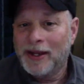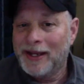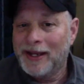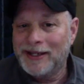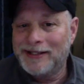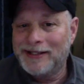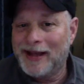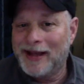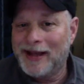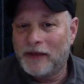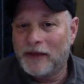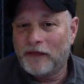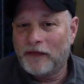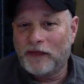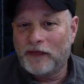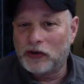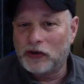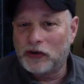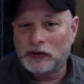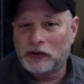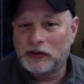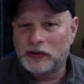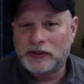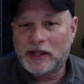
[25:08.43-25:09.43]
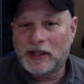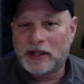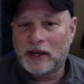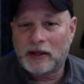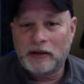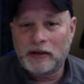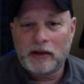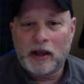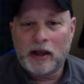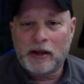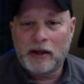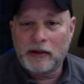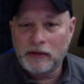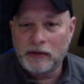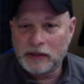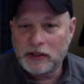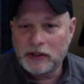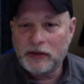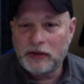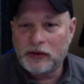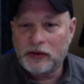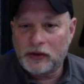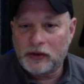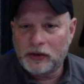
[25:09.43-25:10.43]
He's not a first or a second liner. He's
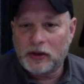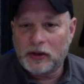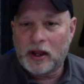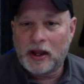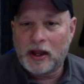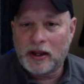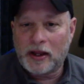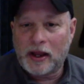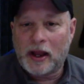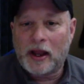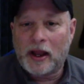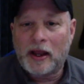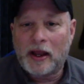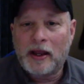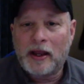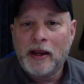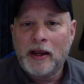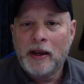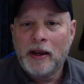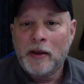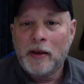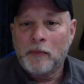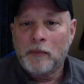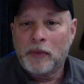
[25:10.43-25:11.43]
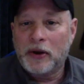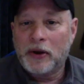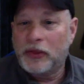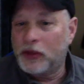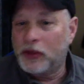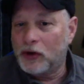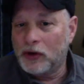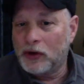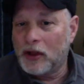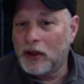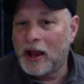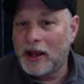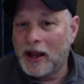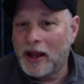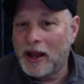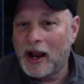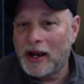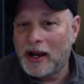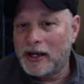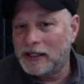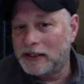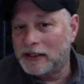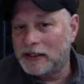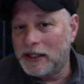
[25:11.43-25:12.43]
a third line guy. But a third line
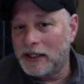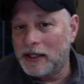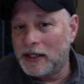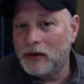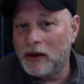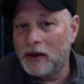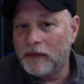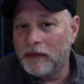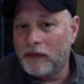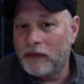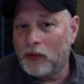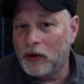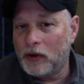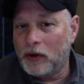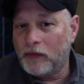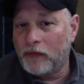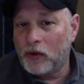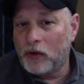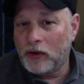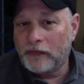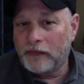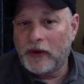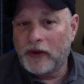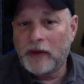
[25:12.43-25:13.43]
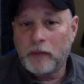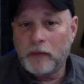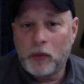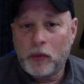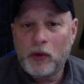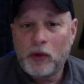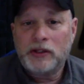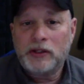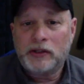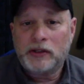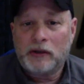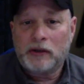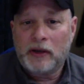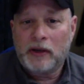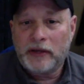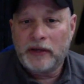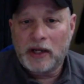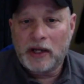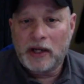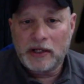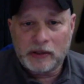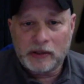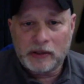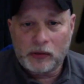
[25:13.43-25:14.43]
guy in this league, you get 40, 45 points, you'll have a
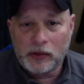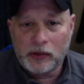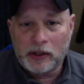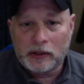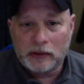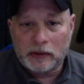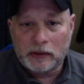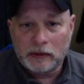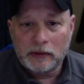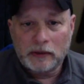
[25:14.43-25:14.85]
nice career.